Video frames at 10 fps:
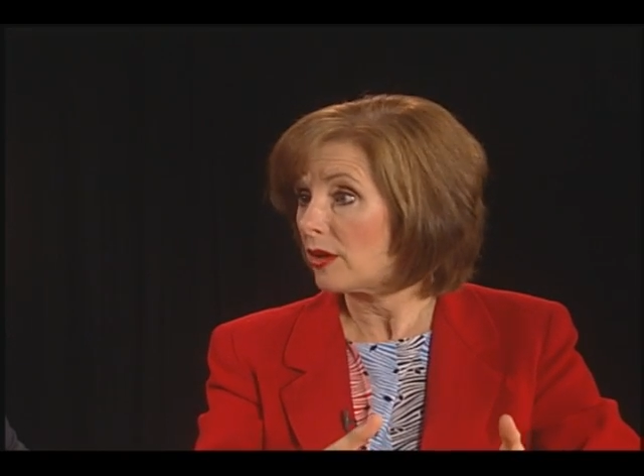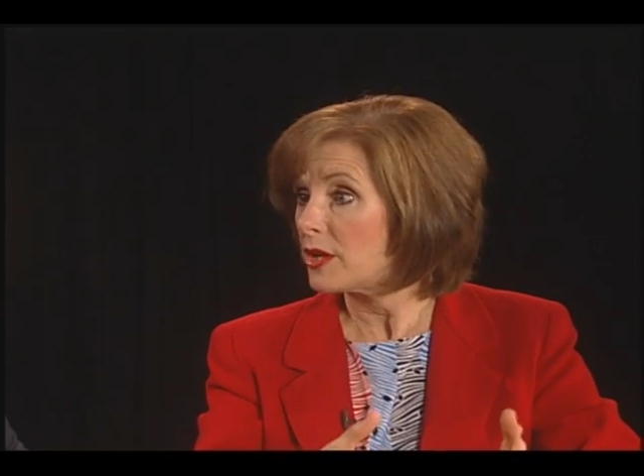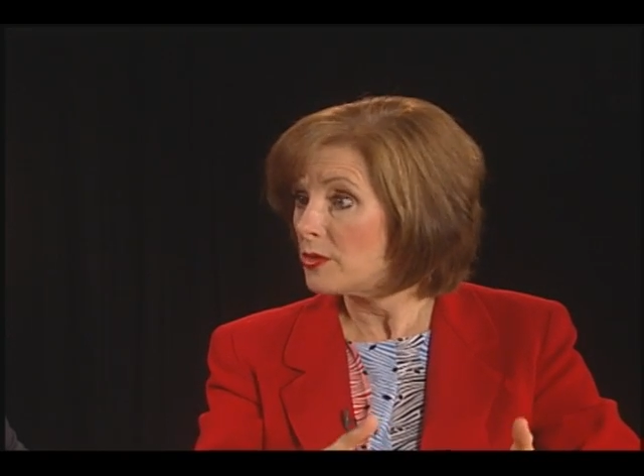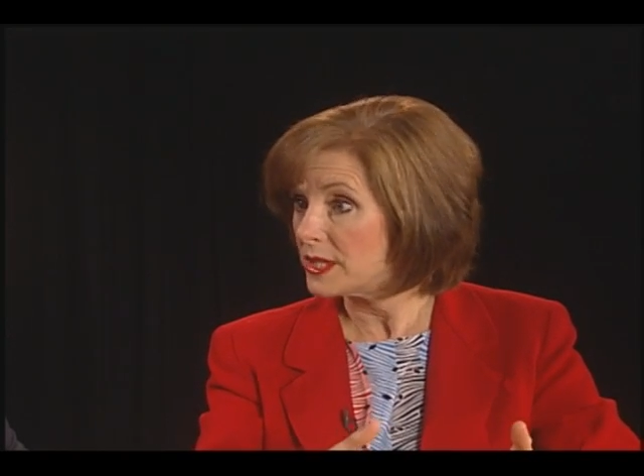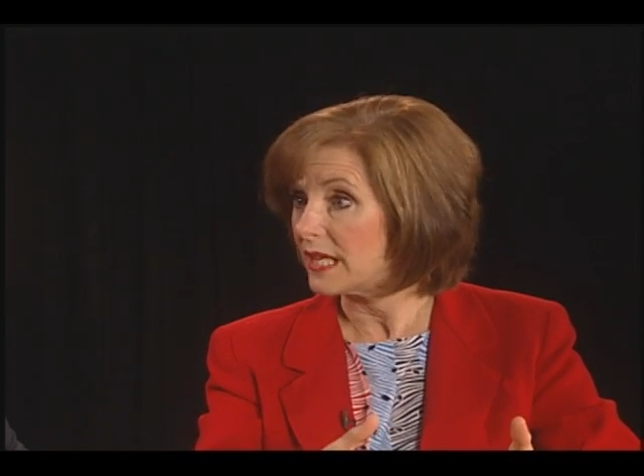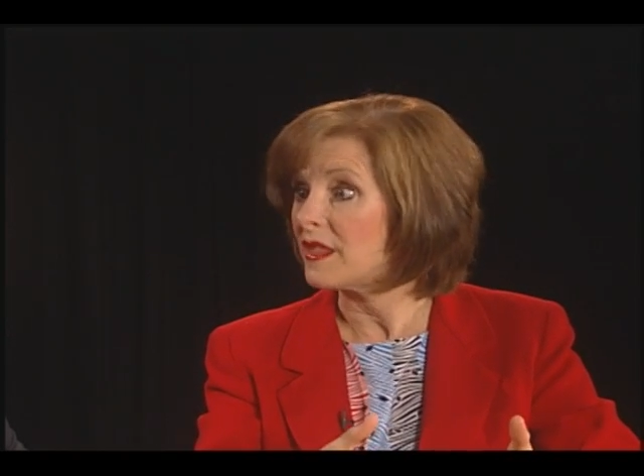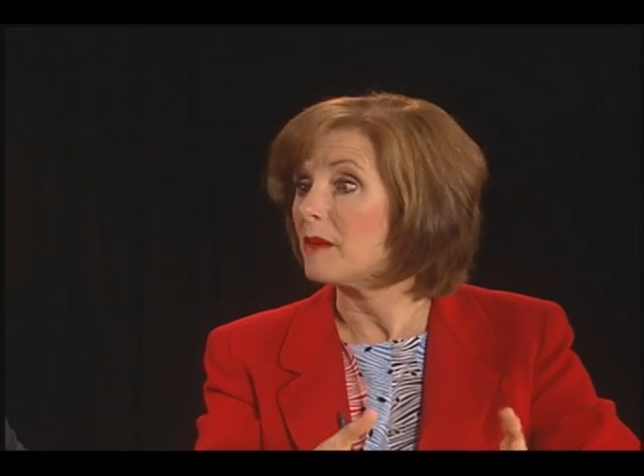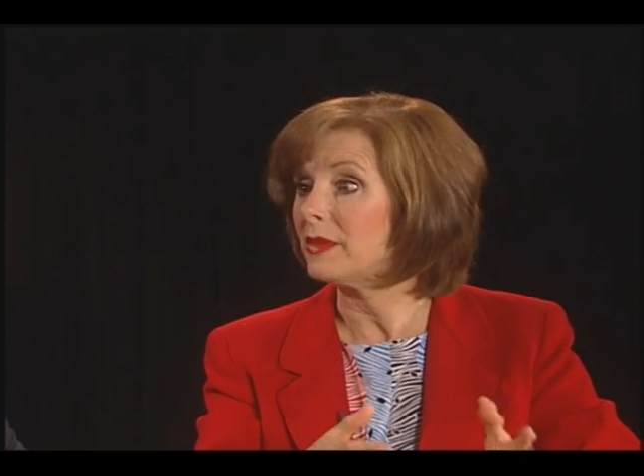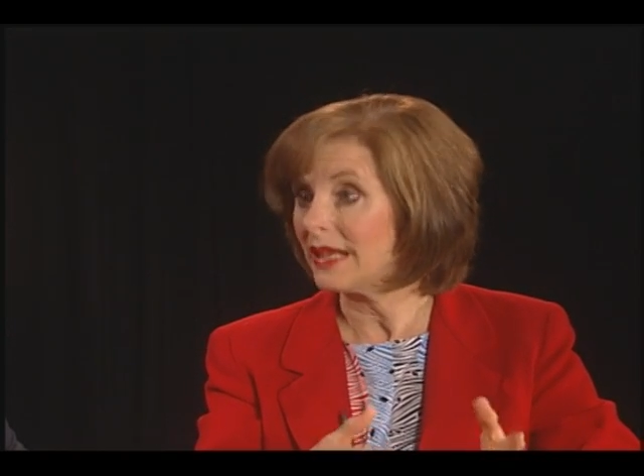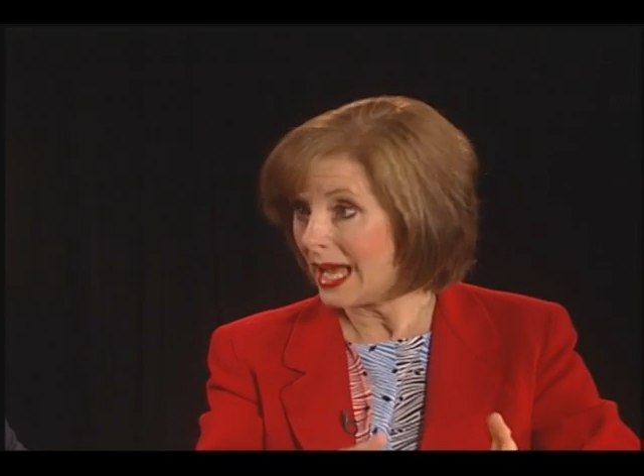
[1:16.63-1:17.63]
are using
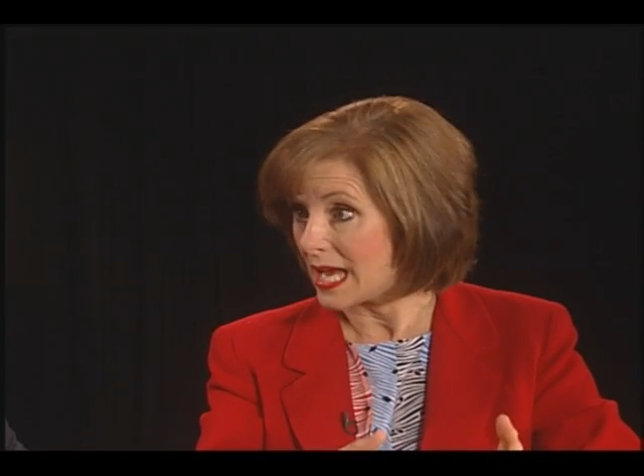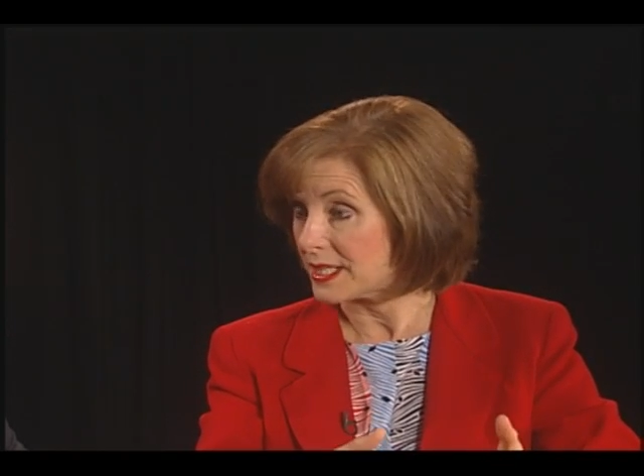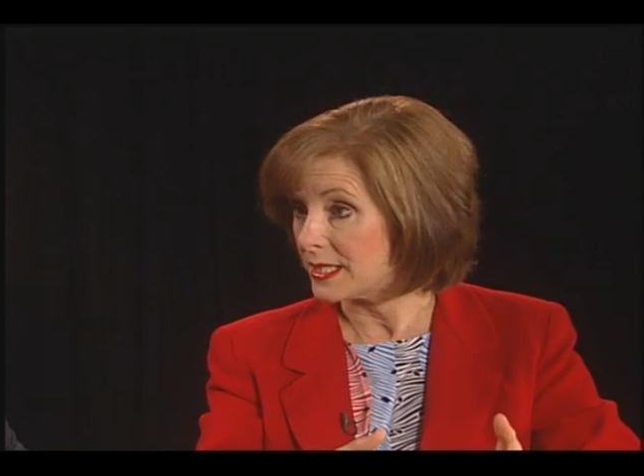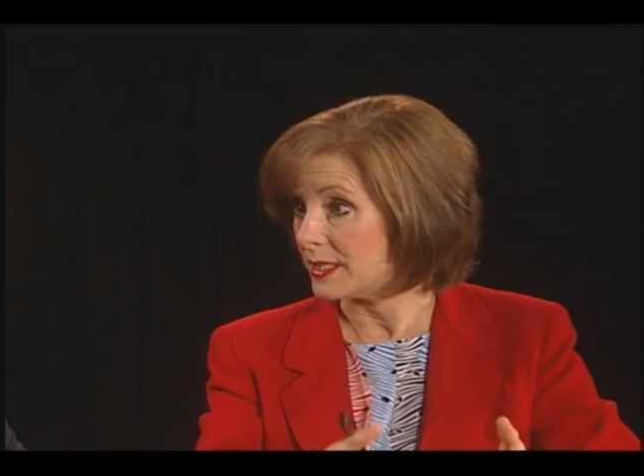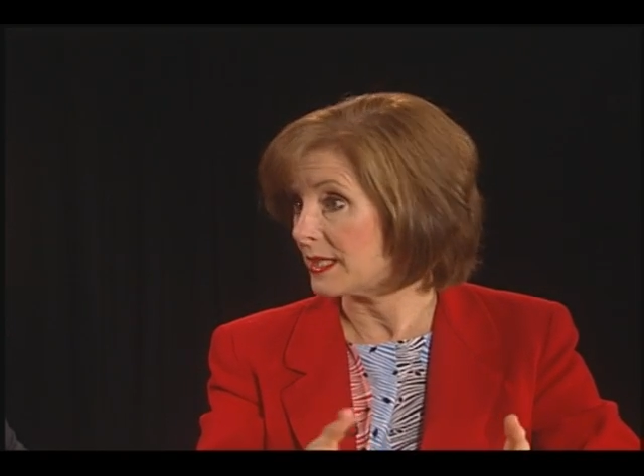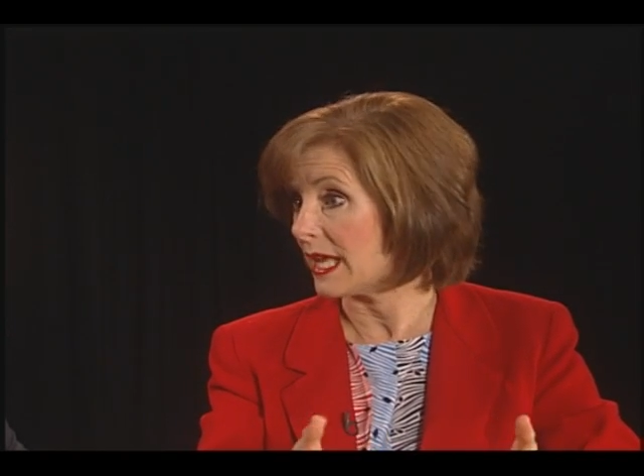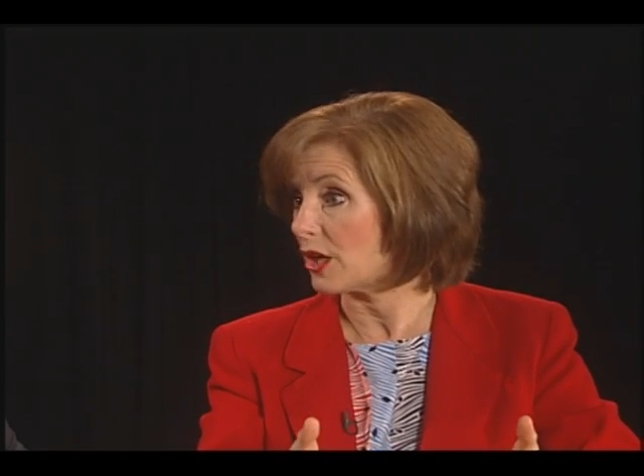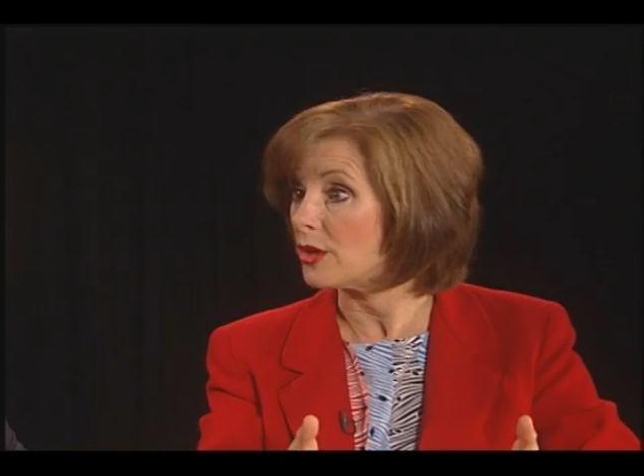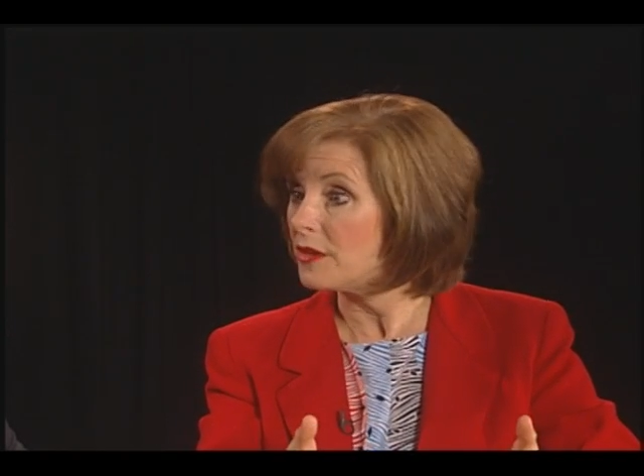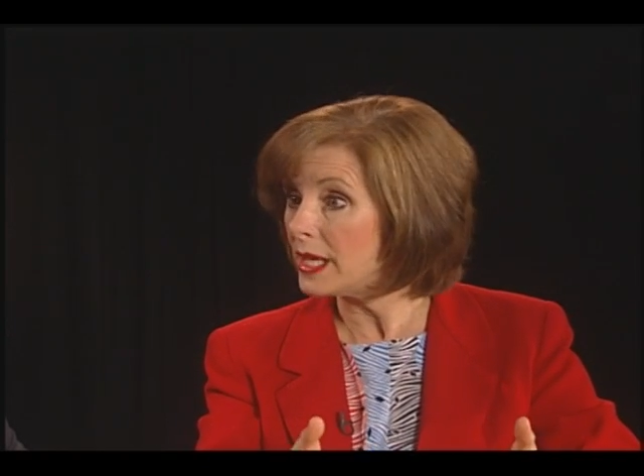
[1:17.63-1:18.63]
them less. Isn't that a
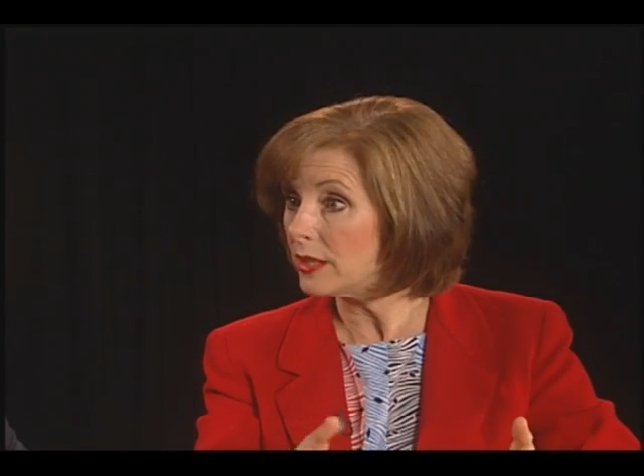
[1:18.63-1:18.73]
good thing?